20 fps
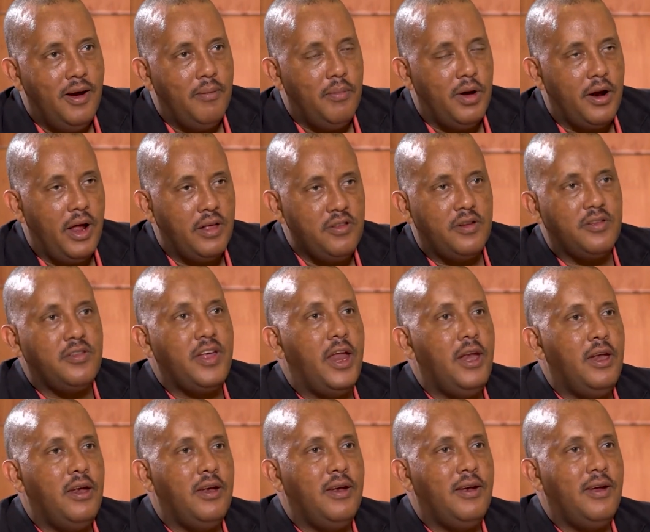But rather
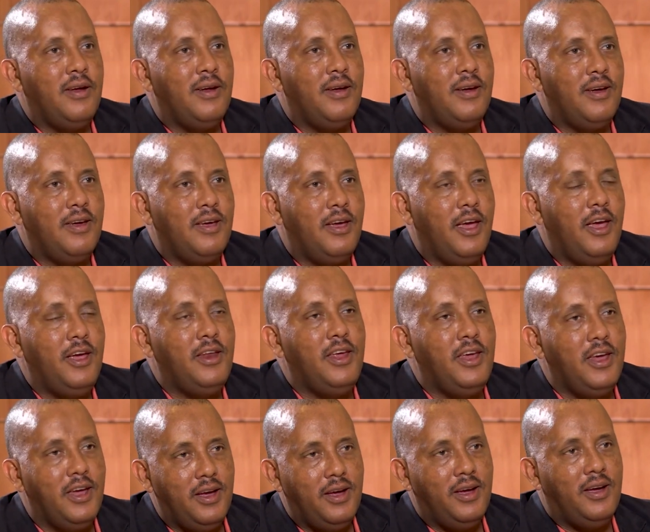than
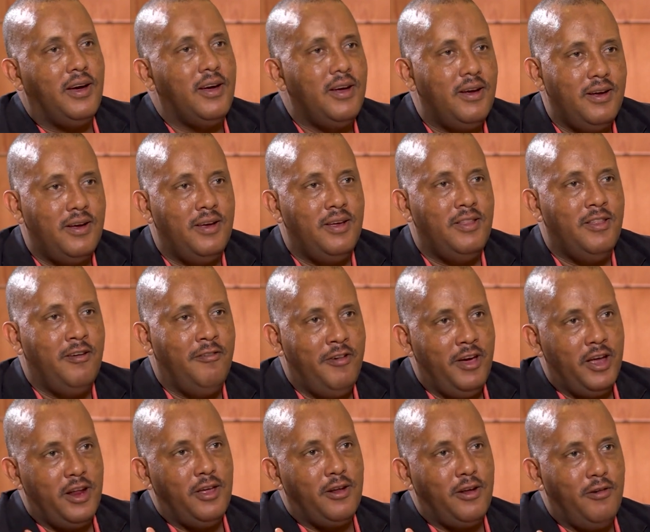heeding the
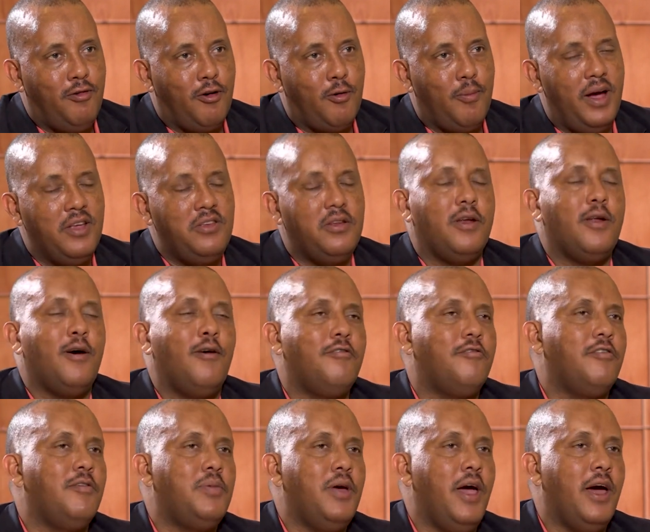very reform agenda of
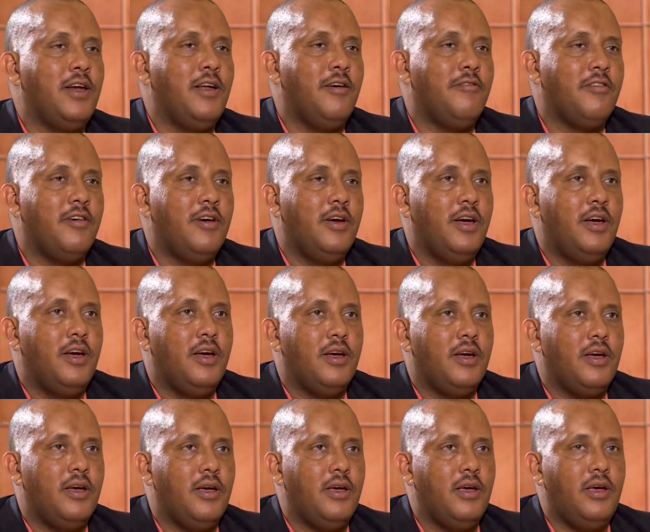EPRDF,
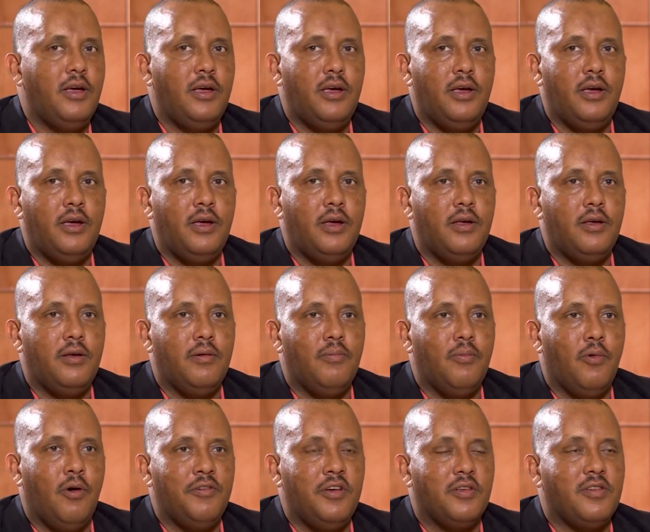he
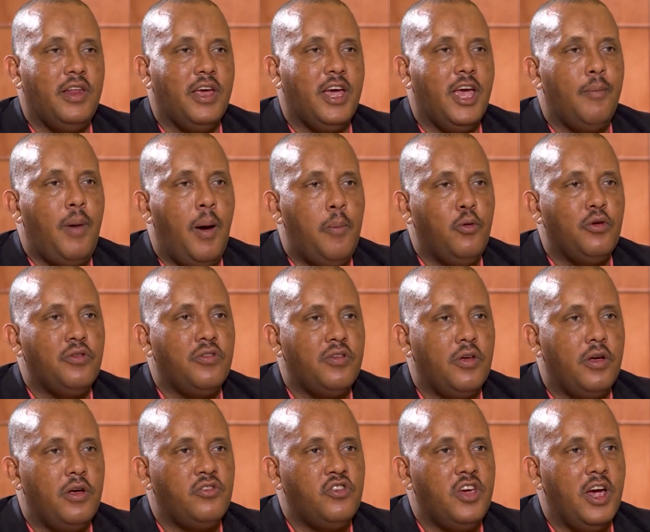obviously came up with
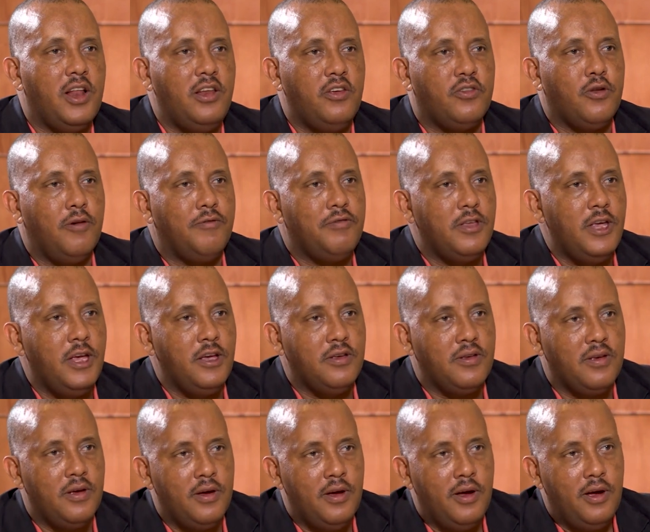a checklist of
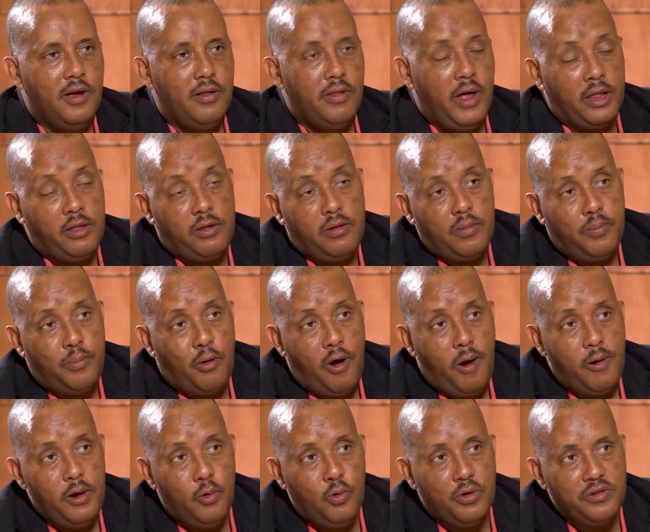things that
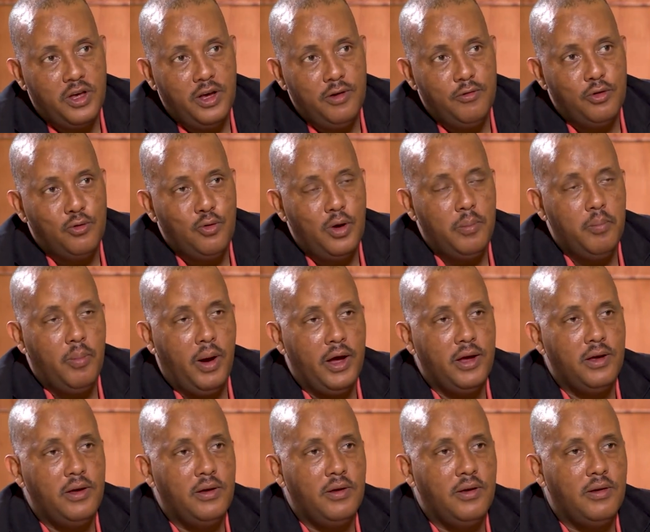probably was given to him by
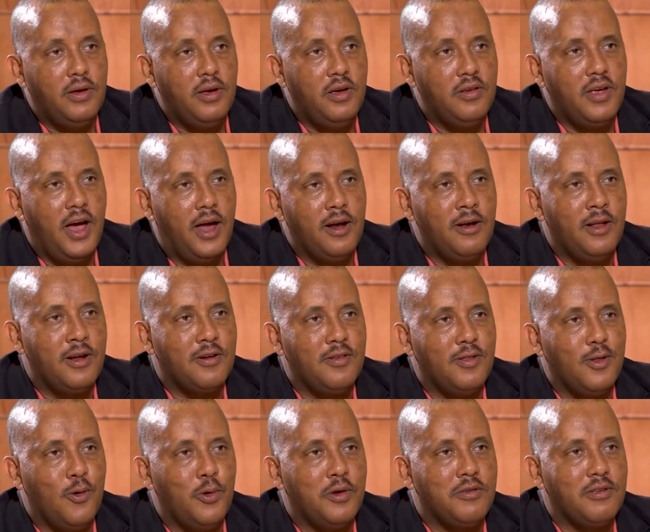his handlers in
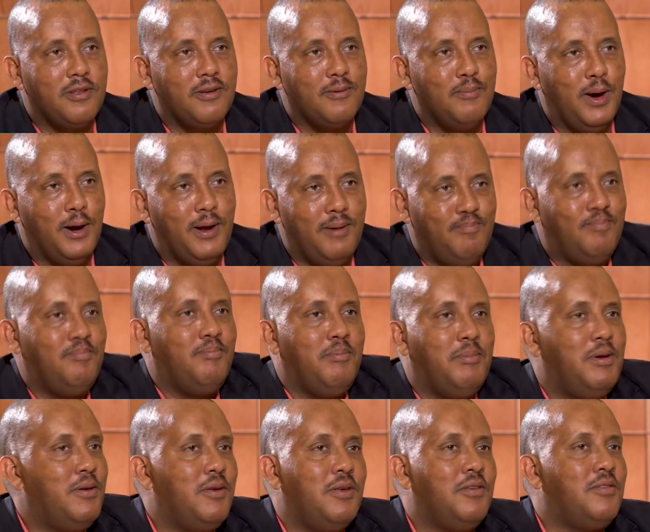the West. But uh,
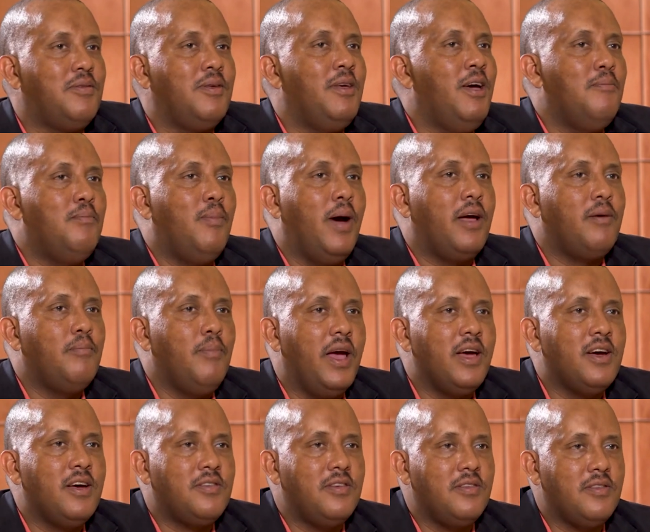it's, my, my
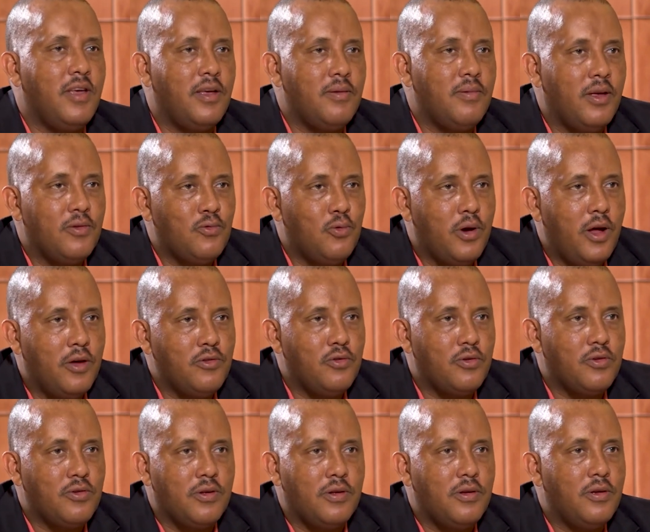guess is as, good as
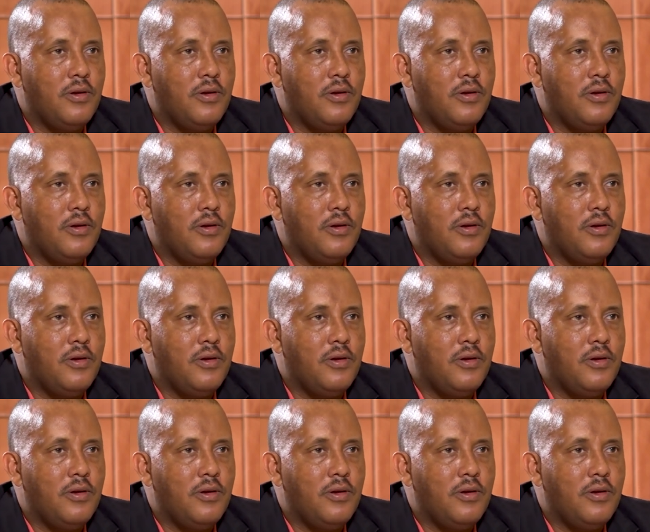yours.